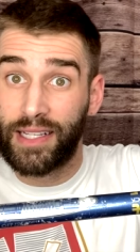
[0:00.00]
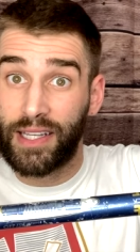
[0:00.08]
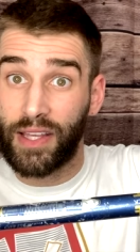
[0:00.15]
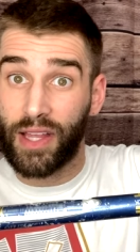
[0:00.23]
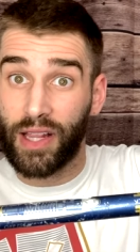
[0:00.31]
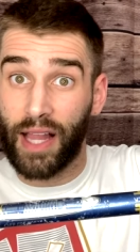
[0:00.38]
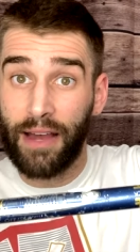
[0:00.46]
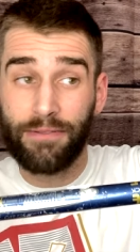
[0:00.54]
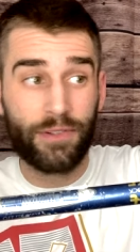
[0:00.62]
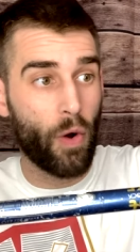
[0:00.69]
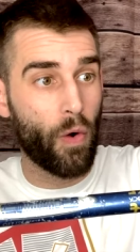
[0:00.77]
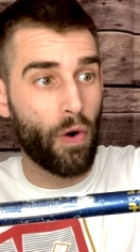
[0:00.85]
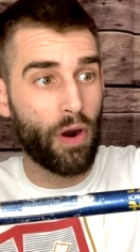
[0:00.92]
to the
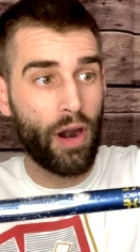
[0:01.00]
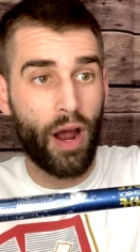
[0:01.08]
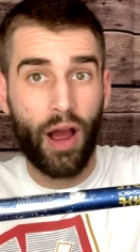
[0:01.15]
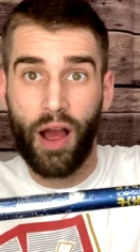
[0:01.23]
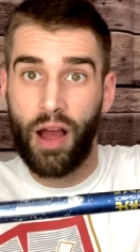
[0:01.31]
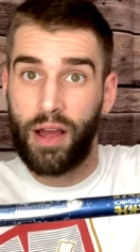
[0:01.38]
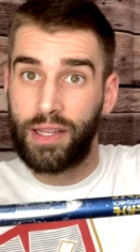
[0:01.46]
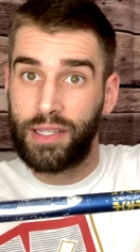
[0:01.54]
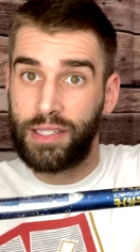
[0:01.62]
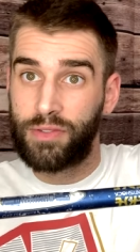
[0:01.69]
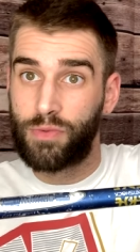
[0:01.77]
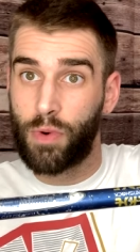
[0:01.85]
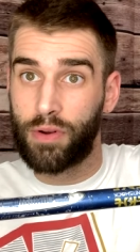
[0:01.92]
left or
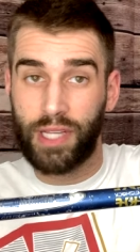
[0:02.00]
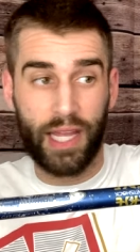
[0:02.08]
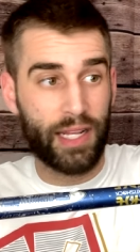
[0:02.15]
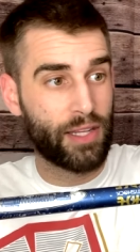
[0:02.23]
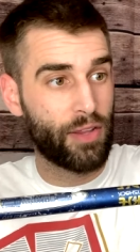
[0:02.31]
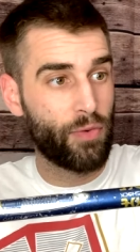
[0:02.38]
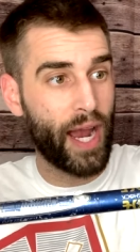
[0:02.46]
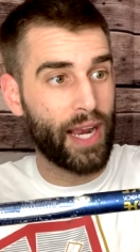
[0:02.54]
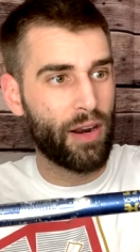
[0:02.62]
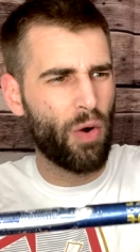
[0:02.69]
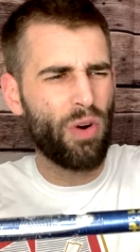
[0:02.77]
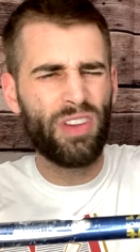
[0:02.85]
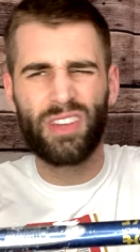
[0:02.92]
rotate it to the right,
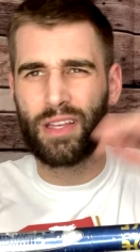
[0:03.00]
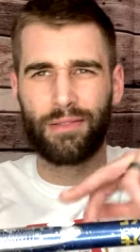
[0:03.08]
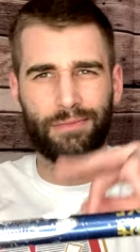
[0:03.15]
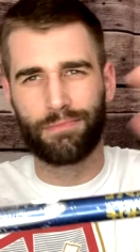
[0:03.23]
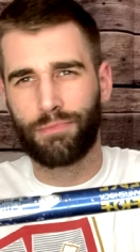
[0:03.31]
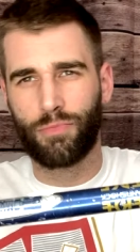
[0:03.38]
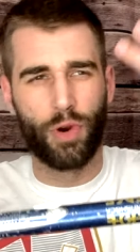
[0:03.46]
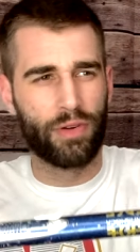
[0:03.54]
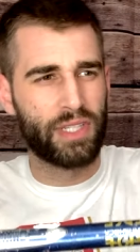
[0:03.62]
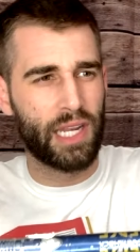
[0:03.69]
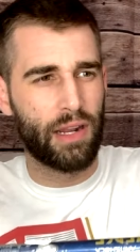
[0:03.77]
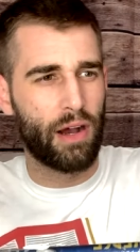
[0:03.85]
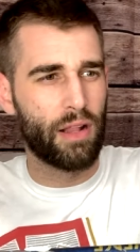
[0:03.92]
or you can
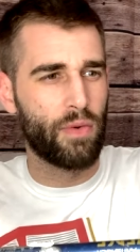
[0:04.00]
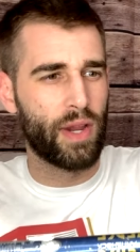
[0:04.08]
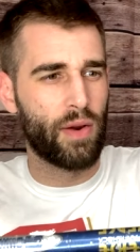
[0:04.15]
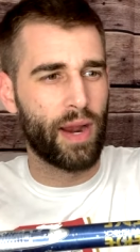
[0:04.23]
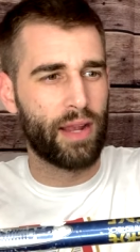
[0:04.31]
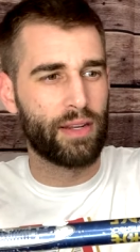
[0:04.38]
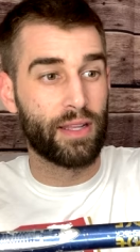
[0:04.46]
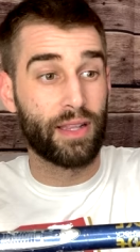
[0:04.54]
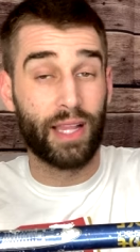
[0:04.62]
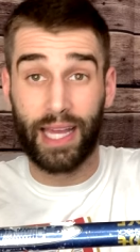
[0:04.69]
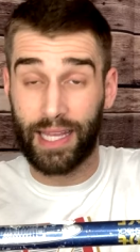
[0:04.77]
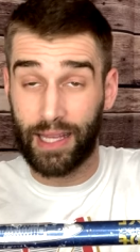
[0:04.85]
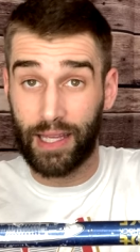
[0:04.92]
rotate it all the way around it
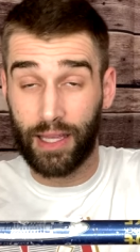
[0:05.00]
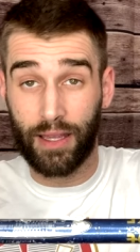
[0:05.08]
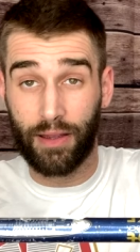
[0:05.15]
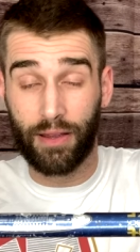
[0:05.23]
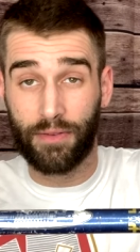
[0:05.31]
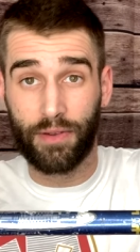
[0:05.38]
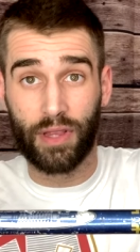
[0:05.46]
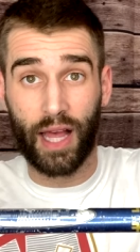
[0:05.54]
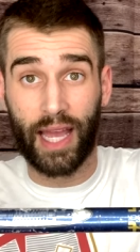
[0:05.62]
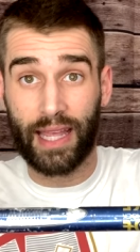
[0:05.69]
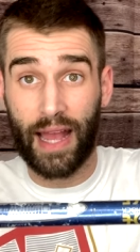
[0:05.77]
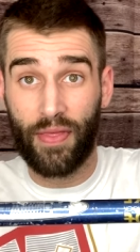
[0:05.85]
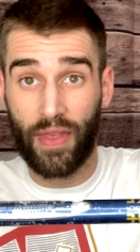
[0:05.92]
like if you'd
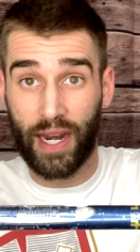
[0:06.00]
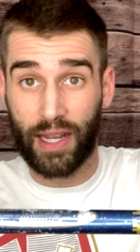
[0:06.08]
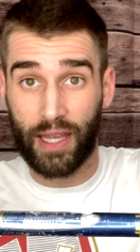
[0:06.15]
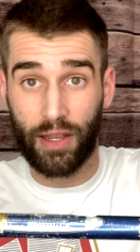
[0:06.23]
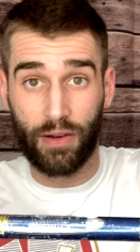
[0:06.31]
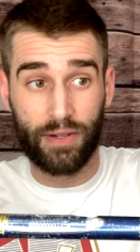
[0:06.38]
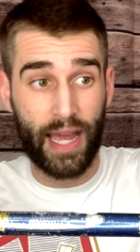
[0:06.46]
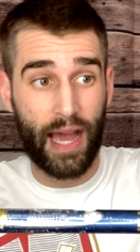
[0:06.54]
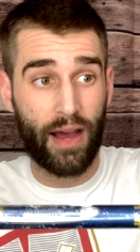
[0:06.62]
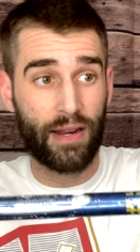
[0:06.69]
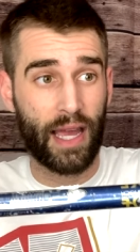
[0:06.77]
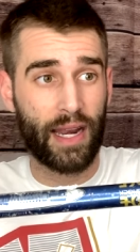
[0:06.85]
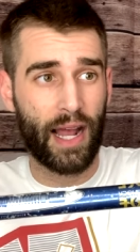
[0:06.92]
like, and then it can go
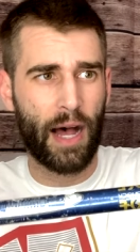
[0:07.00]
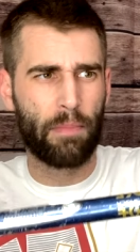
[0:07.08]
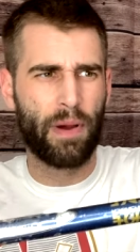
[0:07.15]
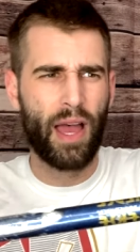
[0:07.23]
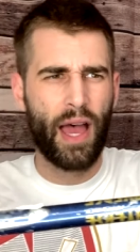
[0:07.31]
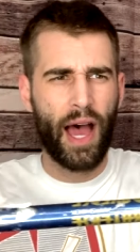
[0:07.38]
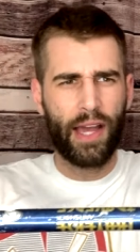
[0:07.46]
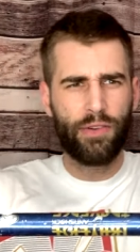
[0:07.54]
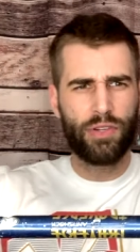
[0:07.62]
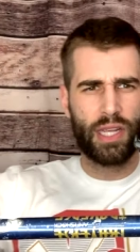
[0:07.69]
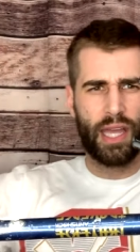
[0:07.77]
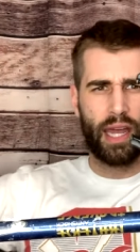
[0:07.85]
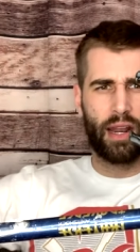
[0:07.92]
down and up. I
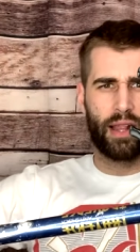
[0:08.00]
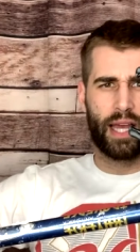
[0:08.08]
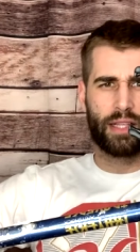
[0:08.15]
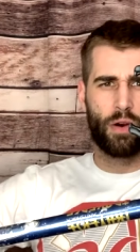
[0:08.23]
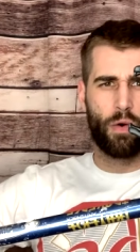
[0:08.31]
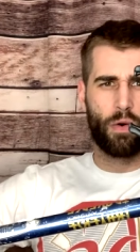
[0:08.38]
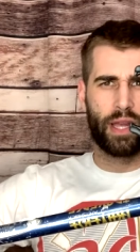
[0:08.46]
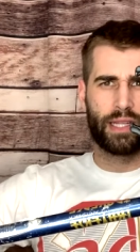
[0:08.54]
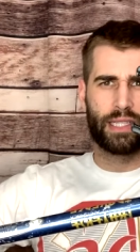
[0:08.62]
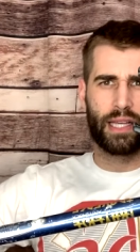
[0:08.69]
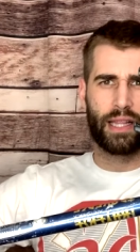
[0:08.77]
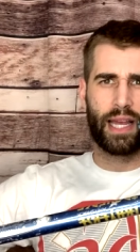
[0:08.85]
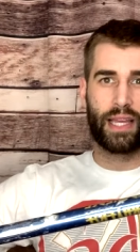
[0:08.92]
usually kind of like to orient
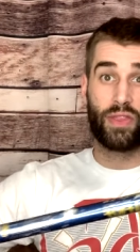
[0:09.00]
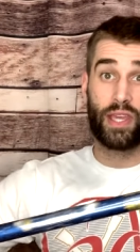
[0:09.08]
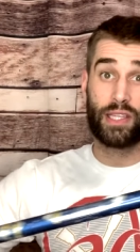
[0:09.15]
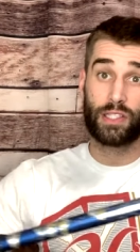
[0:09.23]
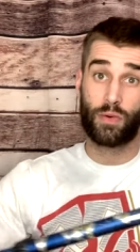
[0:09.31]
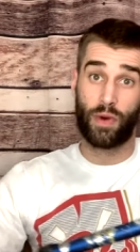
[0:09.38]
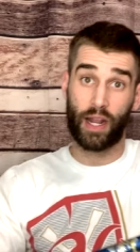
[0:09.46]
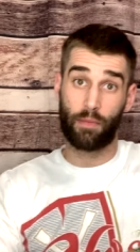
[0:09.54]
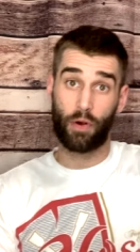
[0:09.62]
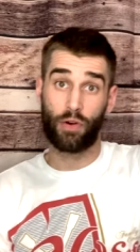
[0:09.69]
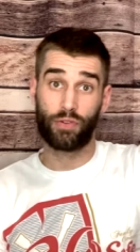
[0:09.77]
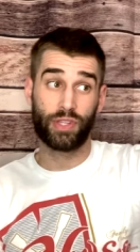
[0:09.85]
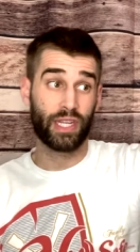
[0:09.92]
it like this, so when I'm
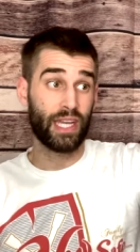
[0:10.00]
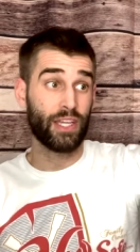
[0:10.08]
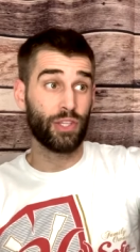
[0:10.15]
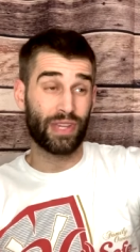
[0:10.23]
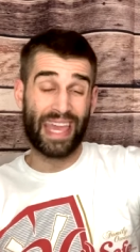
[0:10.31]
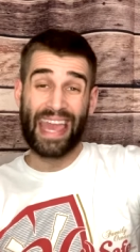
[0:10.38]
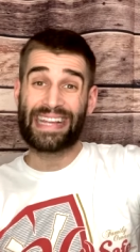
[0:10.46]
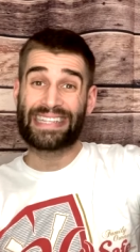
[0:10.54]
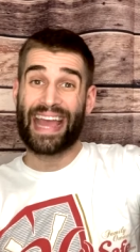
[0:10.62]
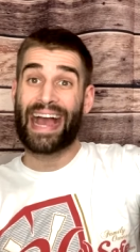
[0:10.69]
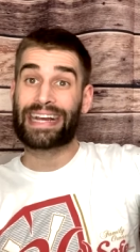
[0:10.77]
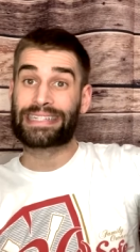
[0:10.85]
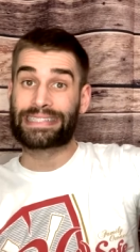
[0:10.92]
holding it, you can't
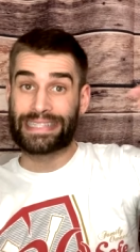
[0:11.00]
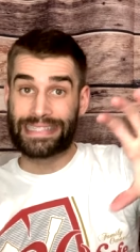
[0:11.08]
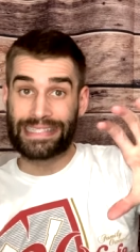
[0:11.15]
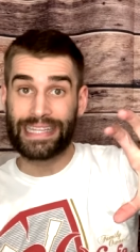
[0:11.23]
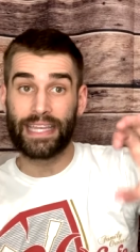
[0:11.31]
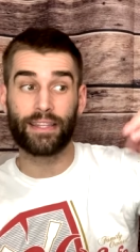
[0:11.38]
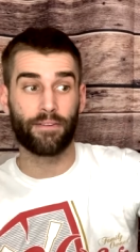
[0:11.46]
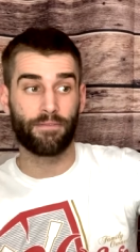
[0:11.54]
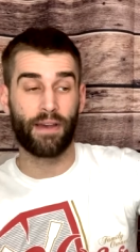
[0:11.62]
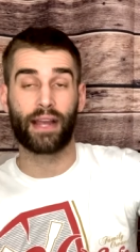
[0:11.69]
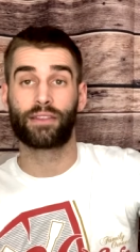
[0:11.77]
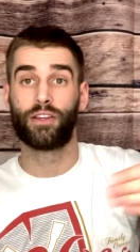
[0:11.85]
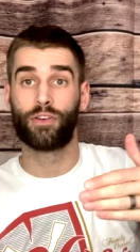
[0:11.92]
actually see the
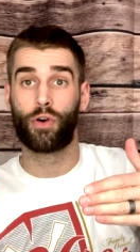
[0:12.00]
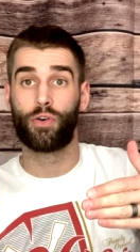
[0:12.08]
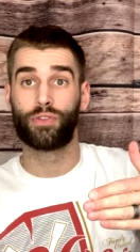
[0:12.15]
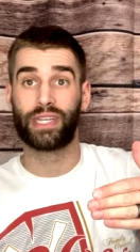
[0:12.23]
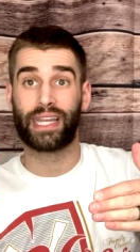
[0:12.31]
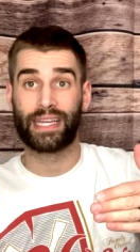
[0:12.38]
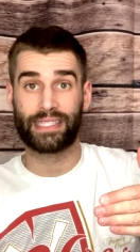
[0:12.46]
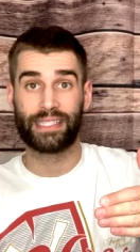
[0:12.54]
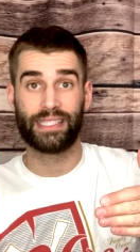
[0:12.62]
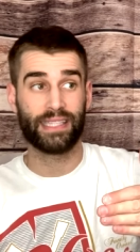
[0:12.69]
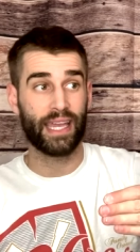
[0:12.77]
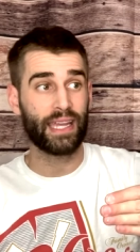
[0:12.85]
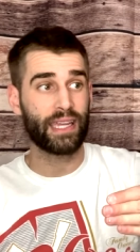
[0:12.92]
fact that you're holding a
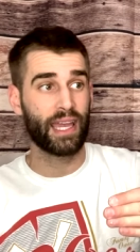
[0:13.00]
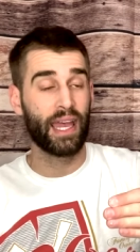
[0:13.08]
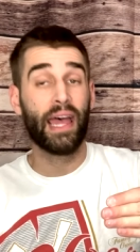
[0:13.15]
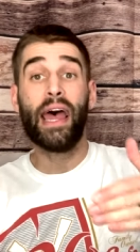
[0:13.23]
stick,